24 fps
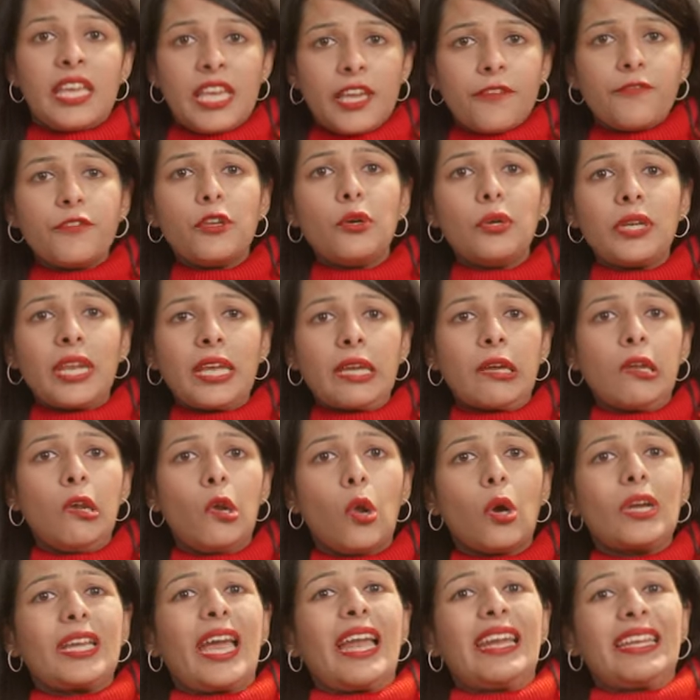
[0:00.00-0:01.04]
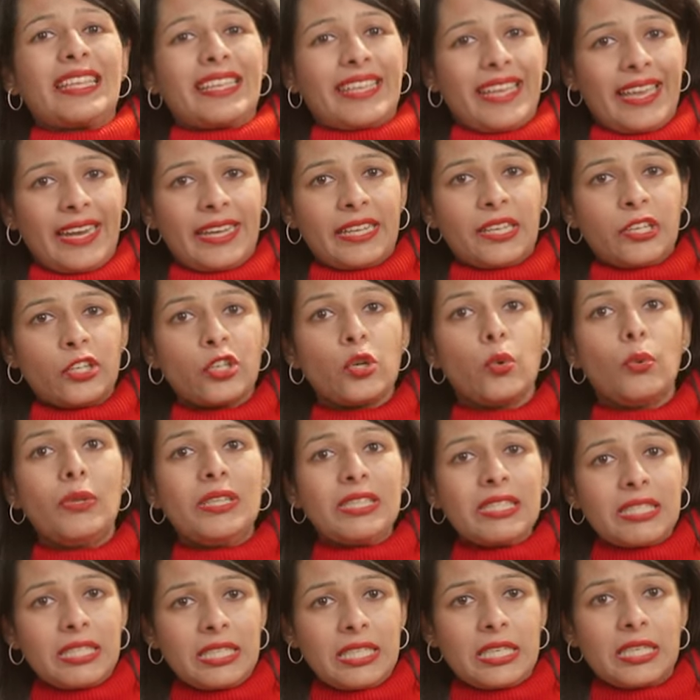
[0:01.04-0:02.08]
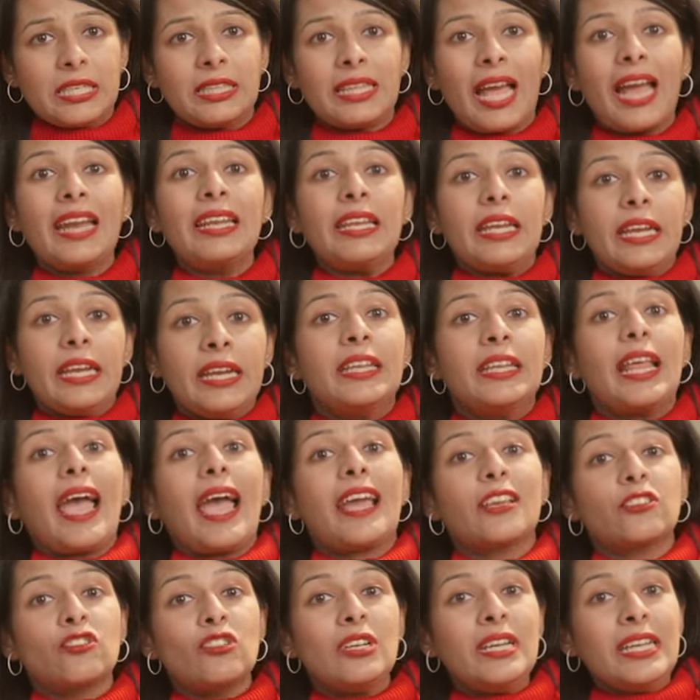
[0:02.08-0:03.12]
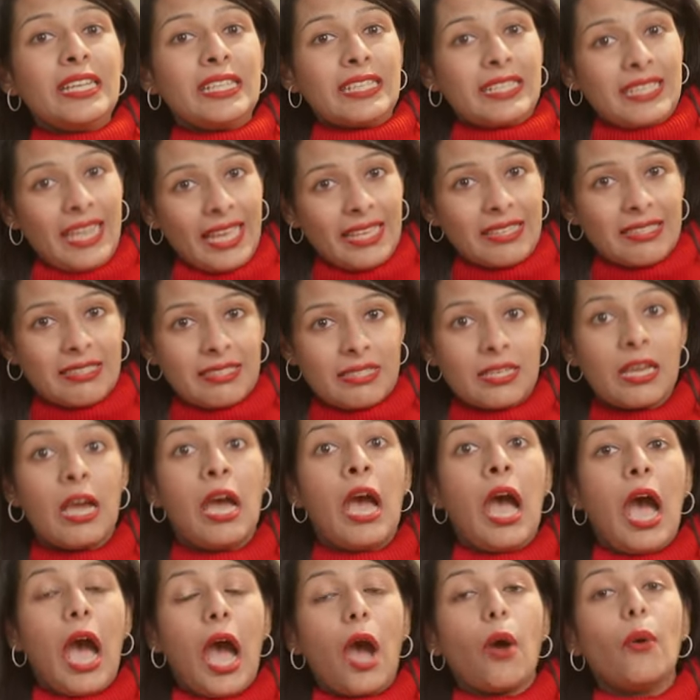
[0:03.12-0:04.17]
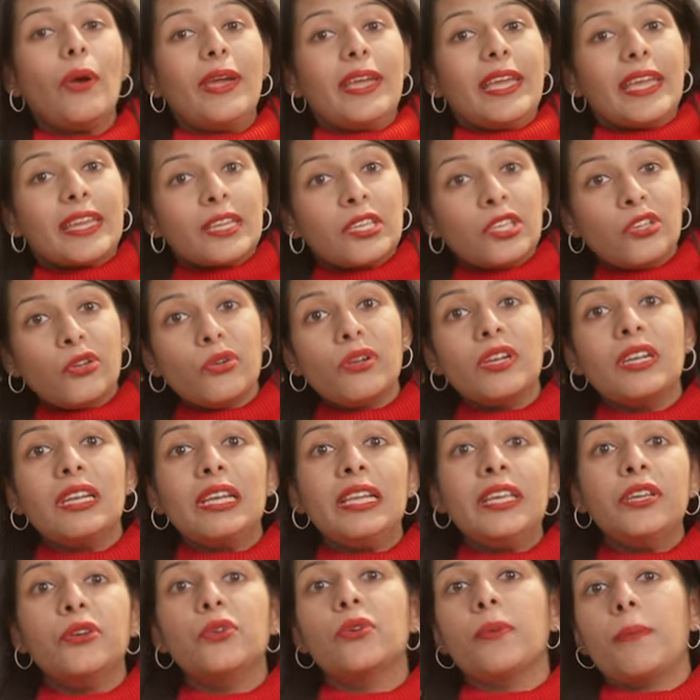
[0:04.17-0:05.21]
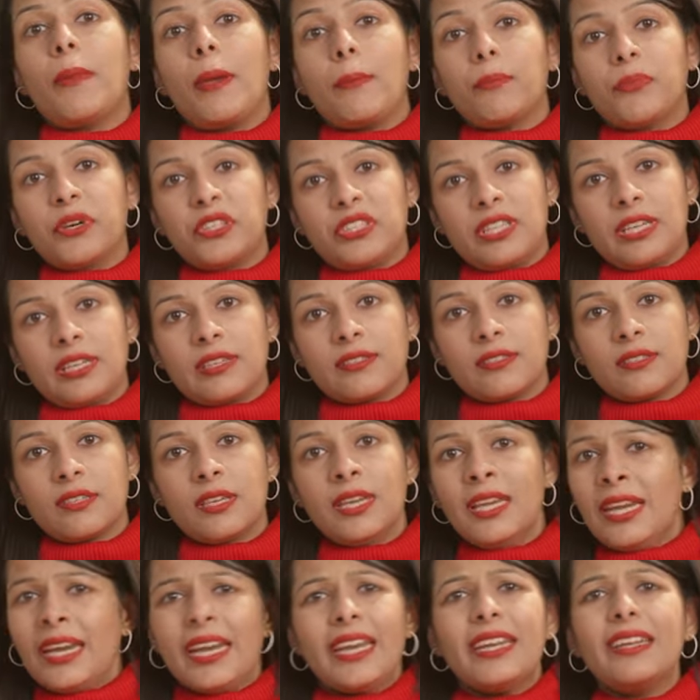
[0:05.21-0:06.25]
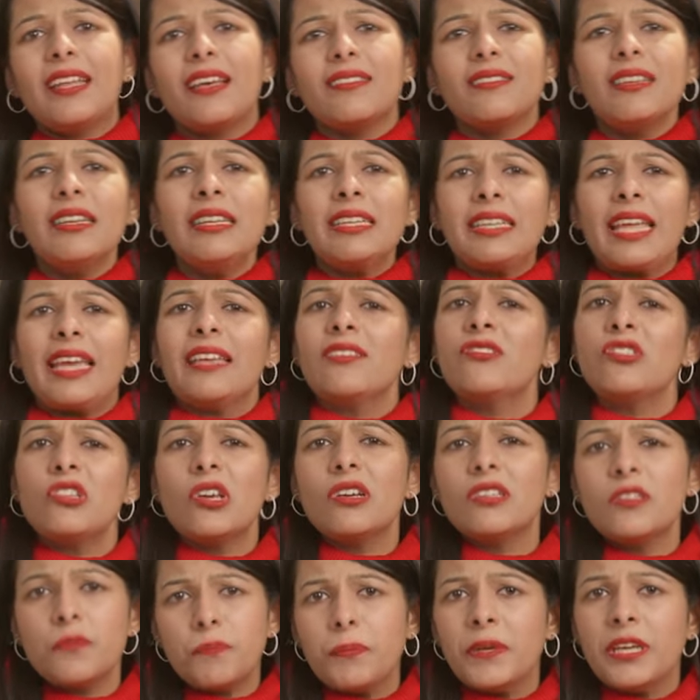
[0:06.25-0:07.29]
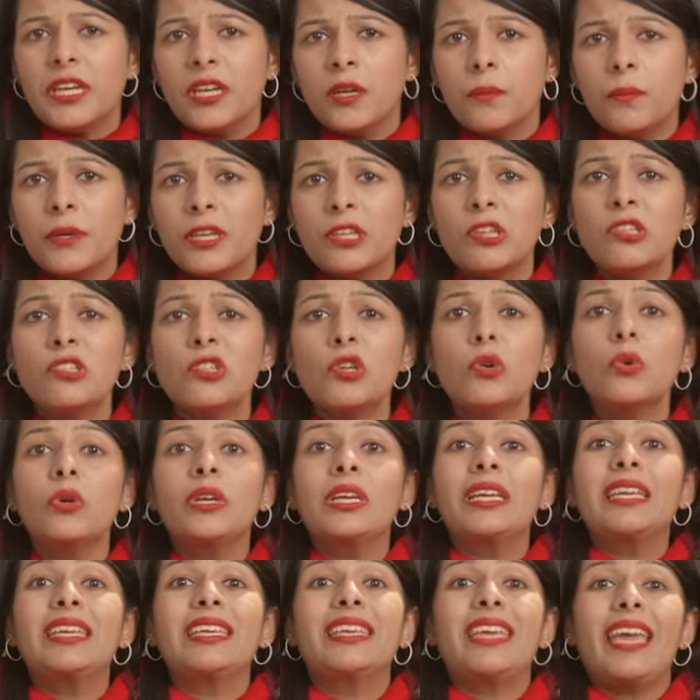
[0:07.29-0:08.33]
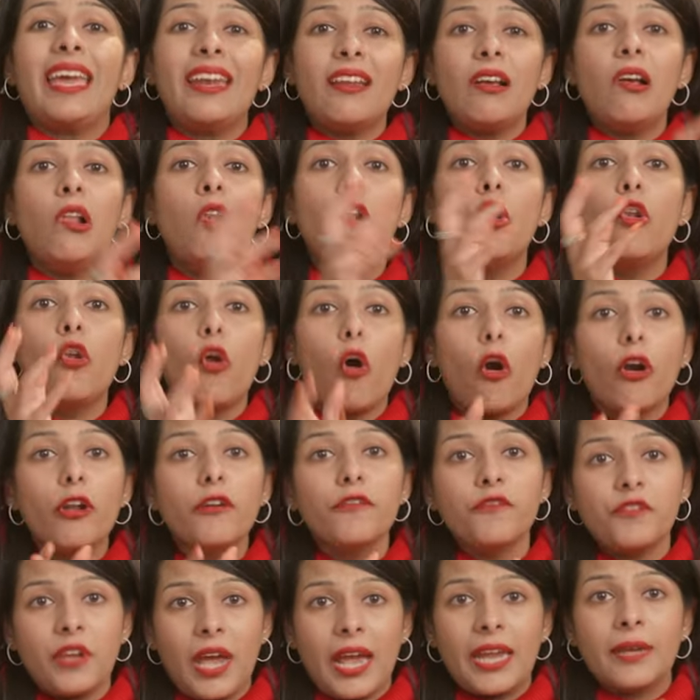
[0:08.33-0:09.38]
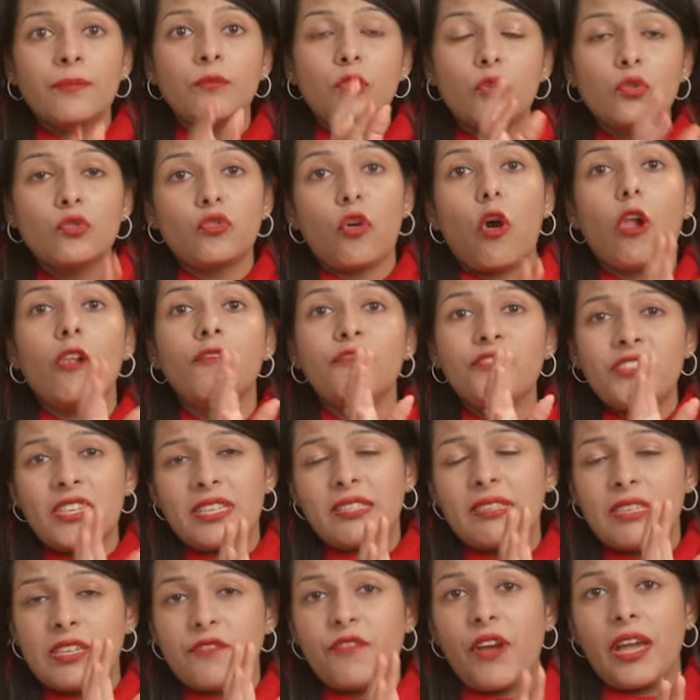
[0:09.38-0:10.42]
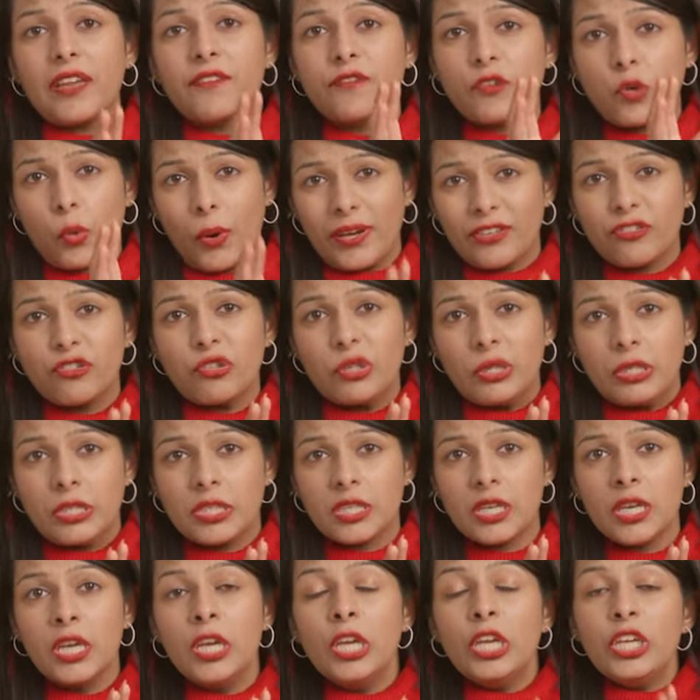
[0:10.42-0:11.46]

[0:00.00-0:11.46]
If you take a look at GATE, you will see that it actually tests how accurately you remember things. It doesn't test your speed, because you get a lot of time to solve 65 questions.